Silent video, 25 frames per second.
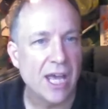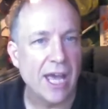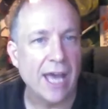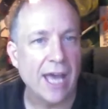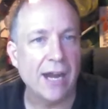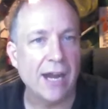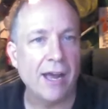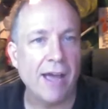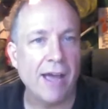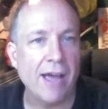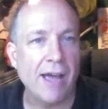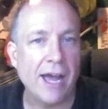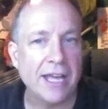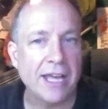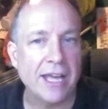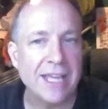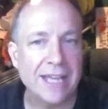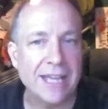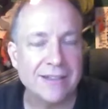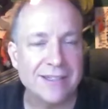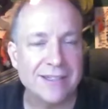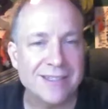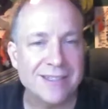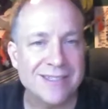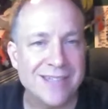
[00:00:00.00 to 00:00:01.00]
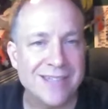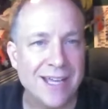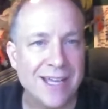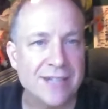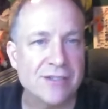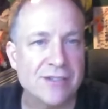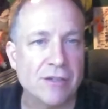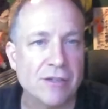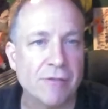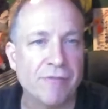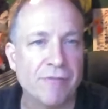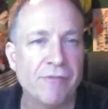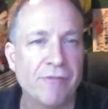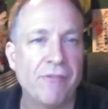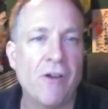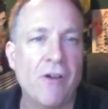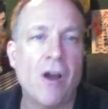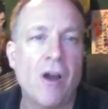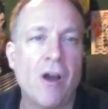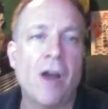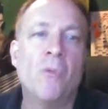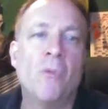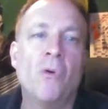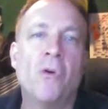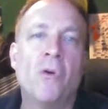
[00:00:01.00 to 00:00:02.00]
and I, and I get the sense they're
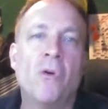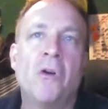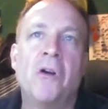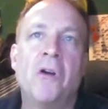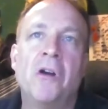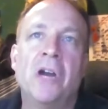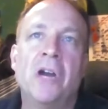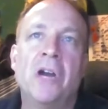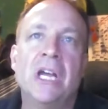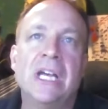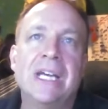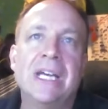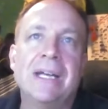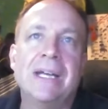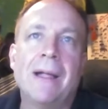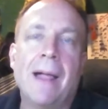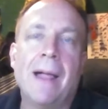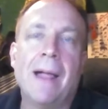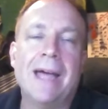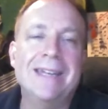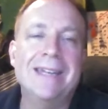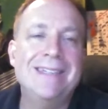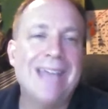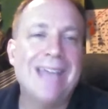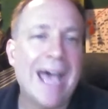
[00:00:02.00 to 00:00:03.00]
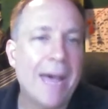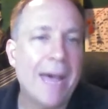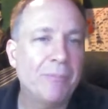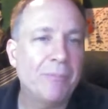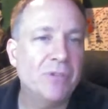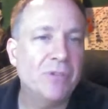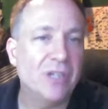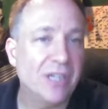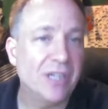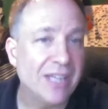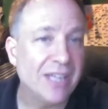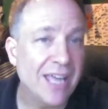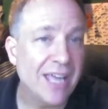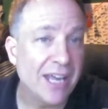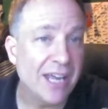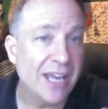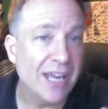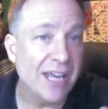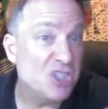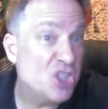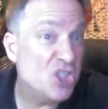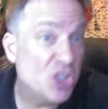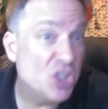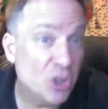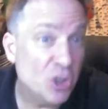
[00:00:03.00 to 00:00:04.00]
far more adapted again
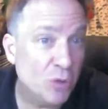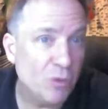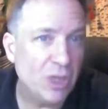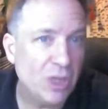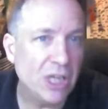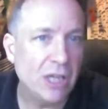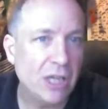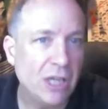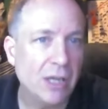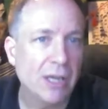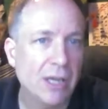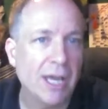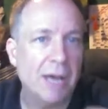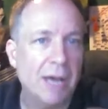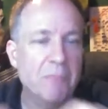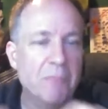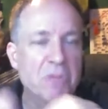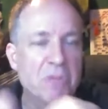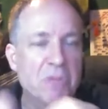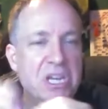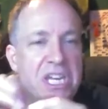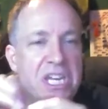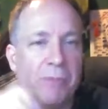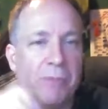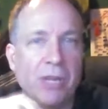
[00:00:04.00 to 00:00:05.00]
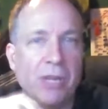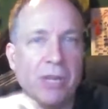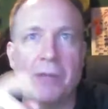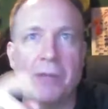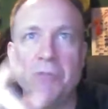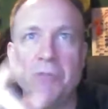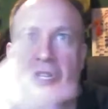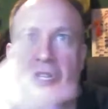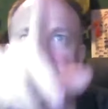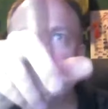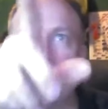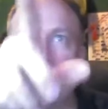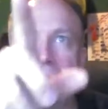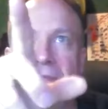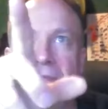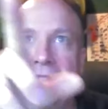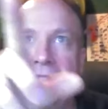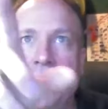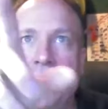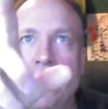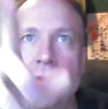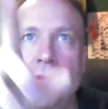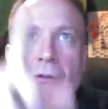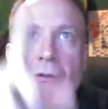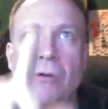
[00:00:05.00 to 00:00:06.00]
to chewing, manipulating. I mean, you saw that
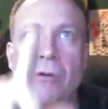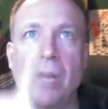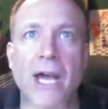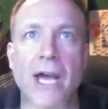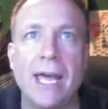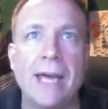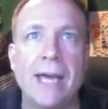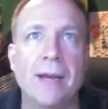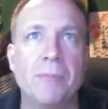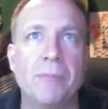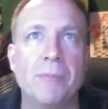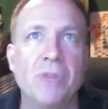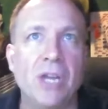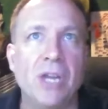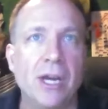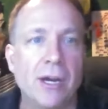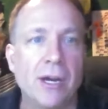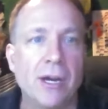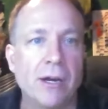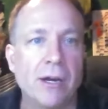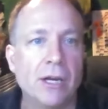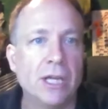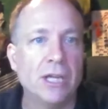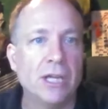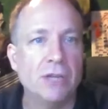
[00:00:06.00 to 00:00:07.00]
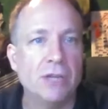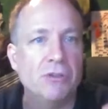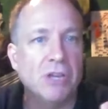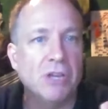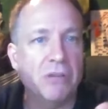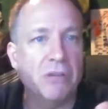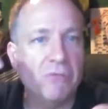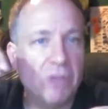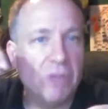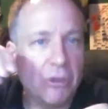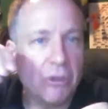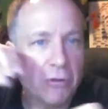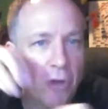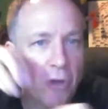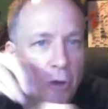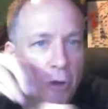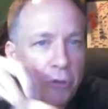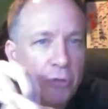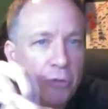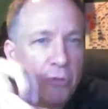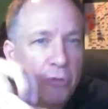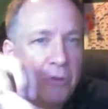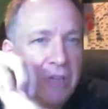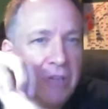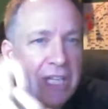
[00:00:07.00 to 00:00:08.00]
video I had up there. They, they'll go
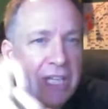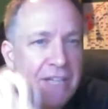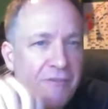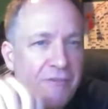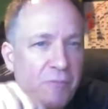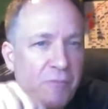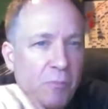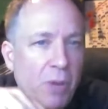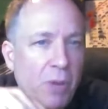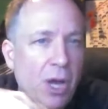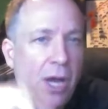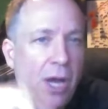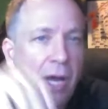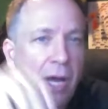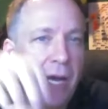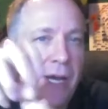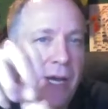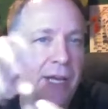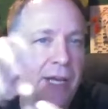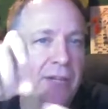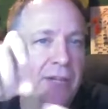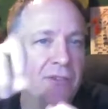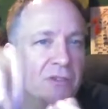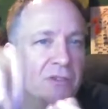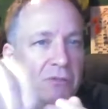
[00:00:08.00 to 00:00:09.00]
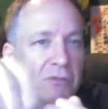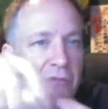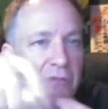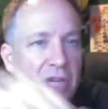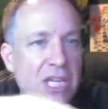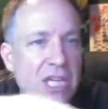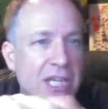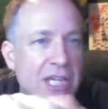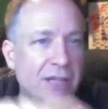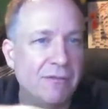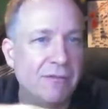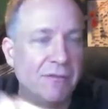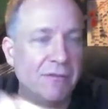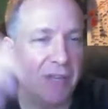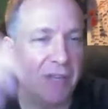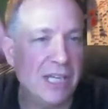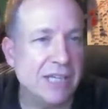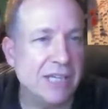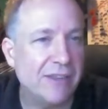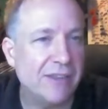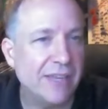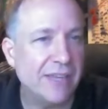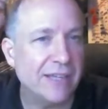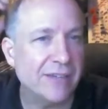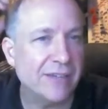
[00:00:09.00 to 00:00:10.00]
through leaf buds and eat,
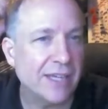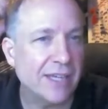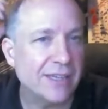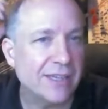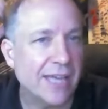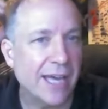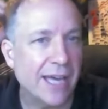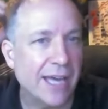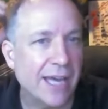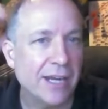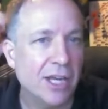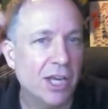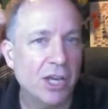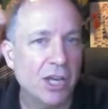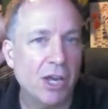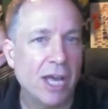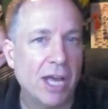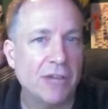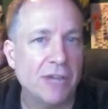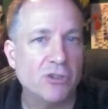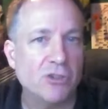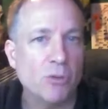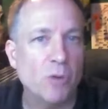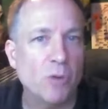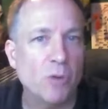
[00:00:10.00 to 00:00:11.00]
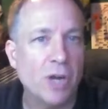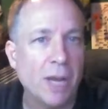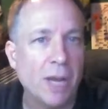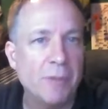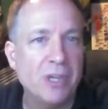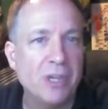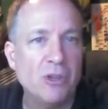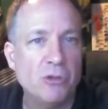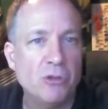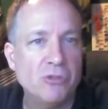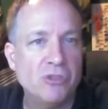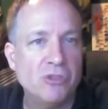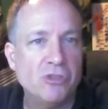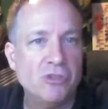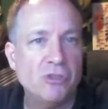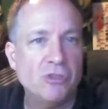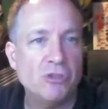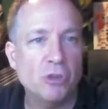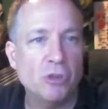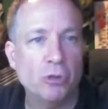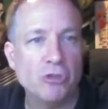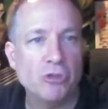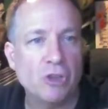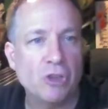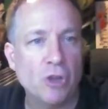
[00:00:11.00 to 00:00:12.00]
eat things like that. And so when I'm in those
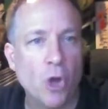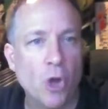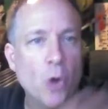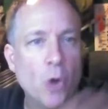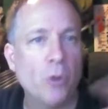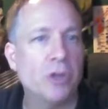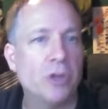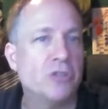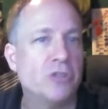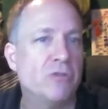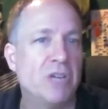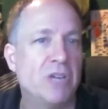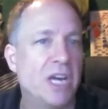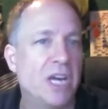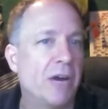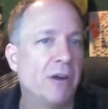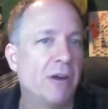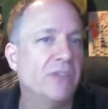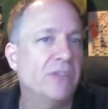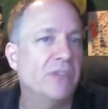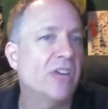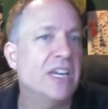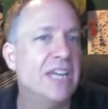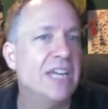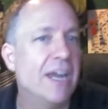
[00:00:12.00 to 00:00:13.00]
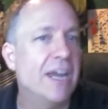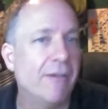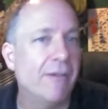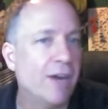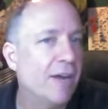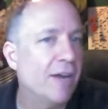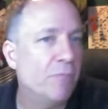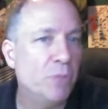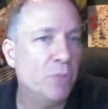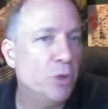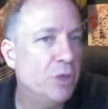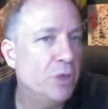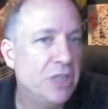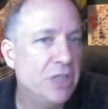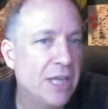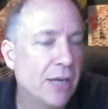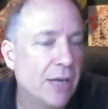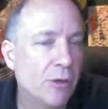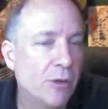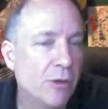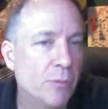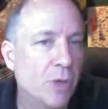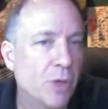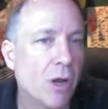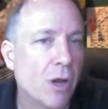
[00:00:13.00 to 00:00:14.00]
those lower tree areas, I never have blue and yellow
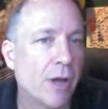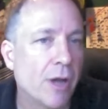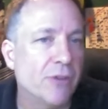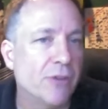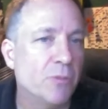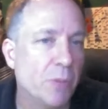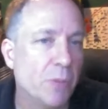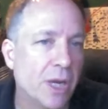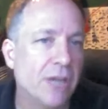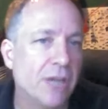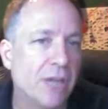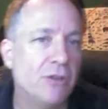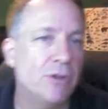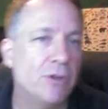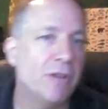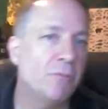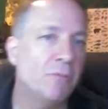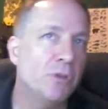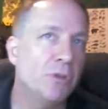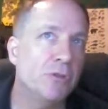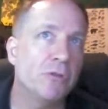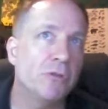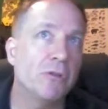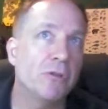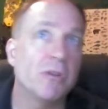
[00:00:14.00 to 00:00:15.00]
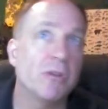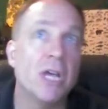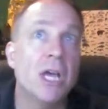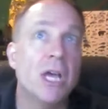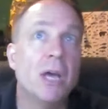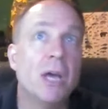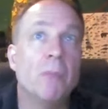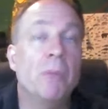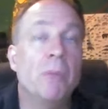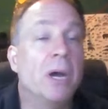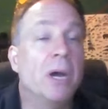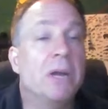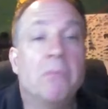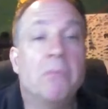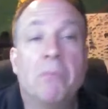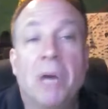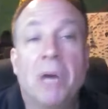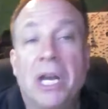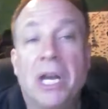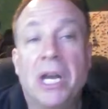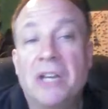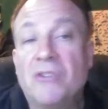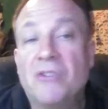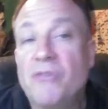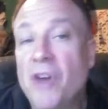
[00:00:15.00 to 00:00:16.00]
macaws, but I do have blue turtles. But but
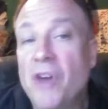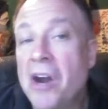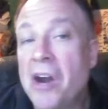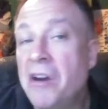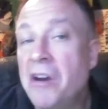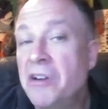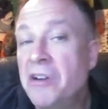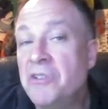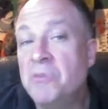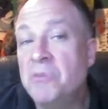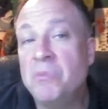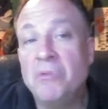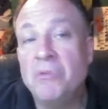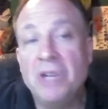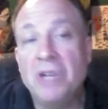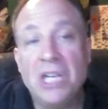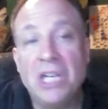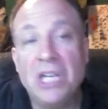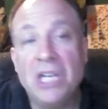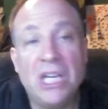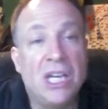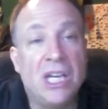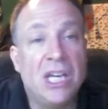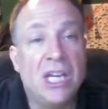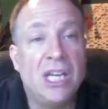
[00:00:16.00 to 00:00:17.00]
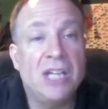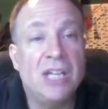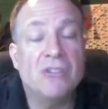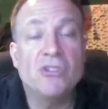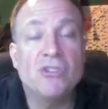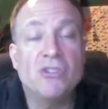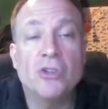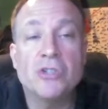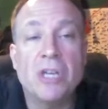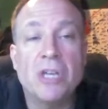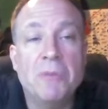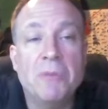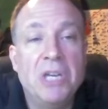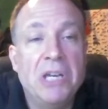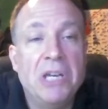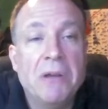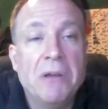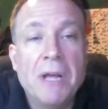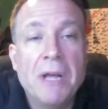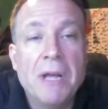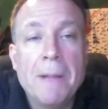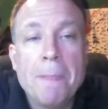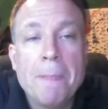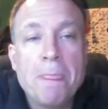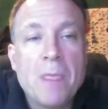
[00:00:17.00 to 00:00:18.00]
as far as breeding and social, I mean,
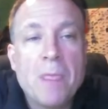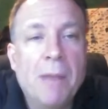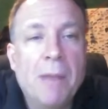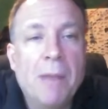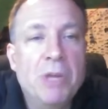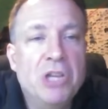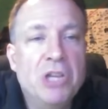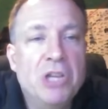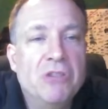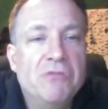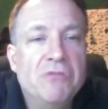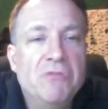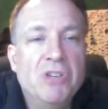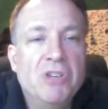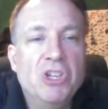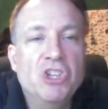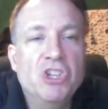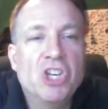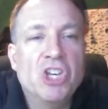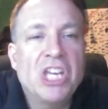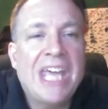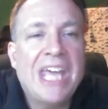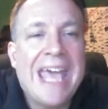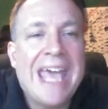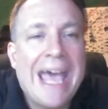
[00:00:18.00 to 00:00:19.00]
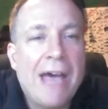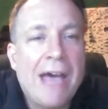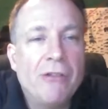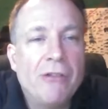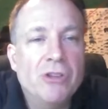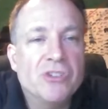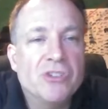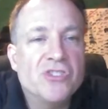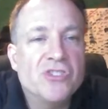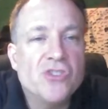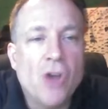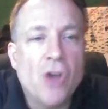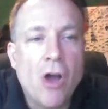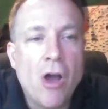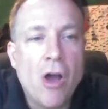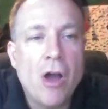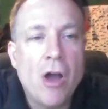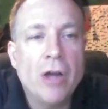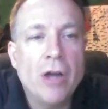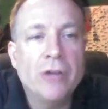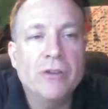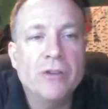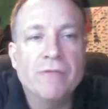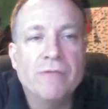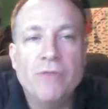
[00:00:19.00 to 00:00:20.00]
I mean the cat, the
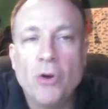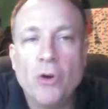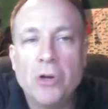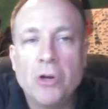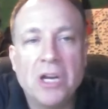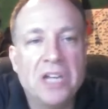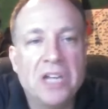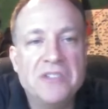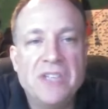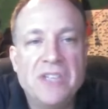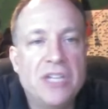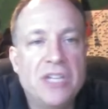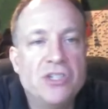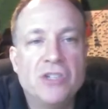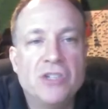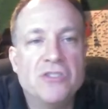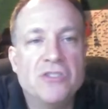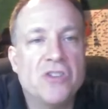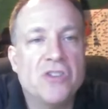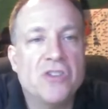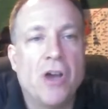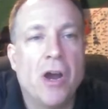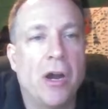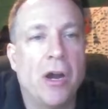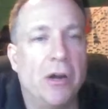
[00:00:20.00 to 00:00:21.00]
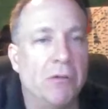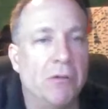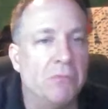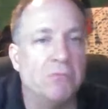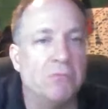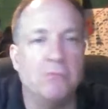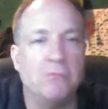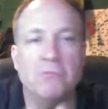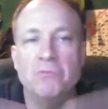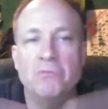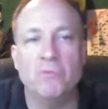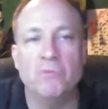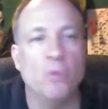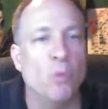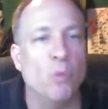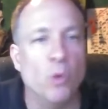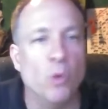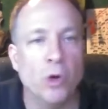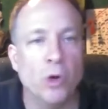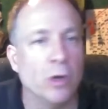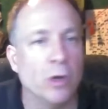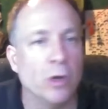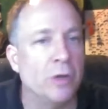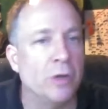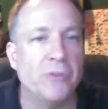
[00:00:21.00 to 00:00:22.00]
song, the vocalizations are
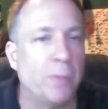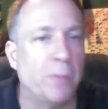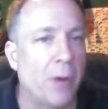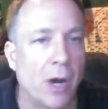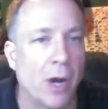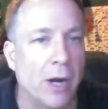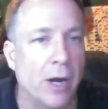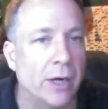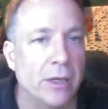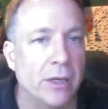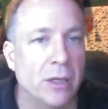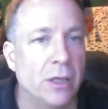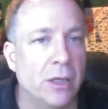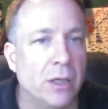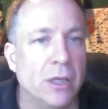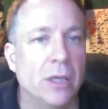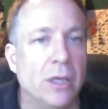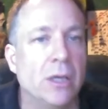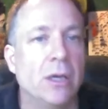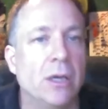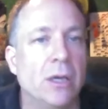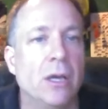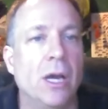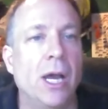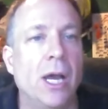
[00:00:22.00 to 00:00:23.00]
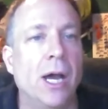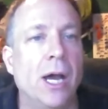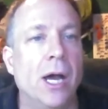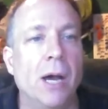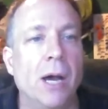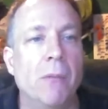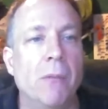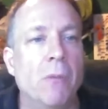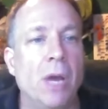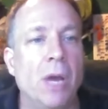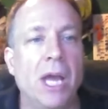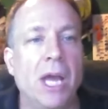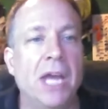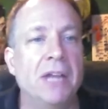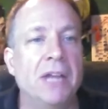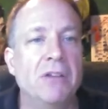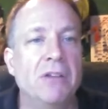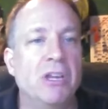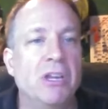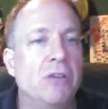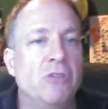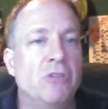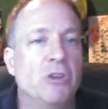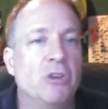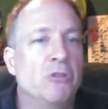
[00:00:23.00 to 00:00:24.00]
worlds apart, um, and
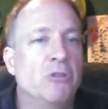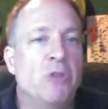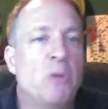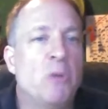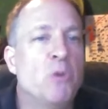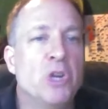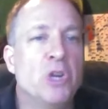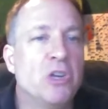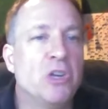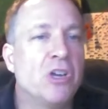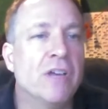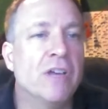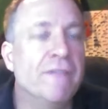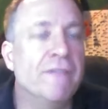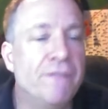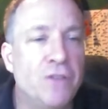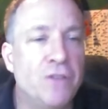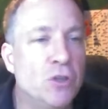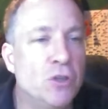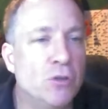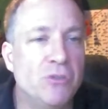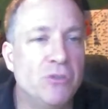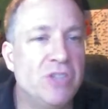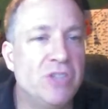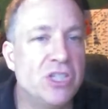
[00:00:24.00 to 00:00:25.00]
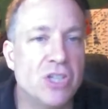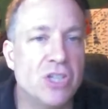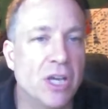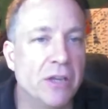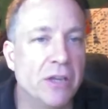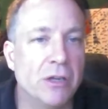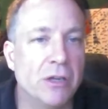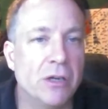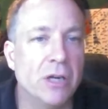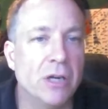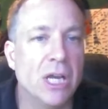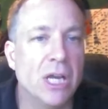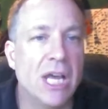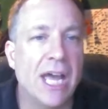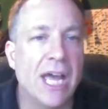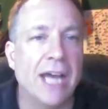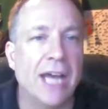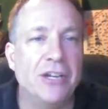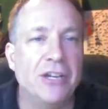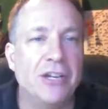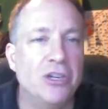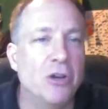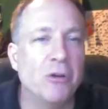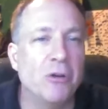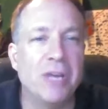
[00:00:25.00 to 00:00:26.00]
they they wouldn't confuse each other. And you don't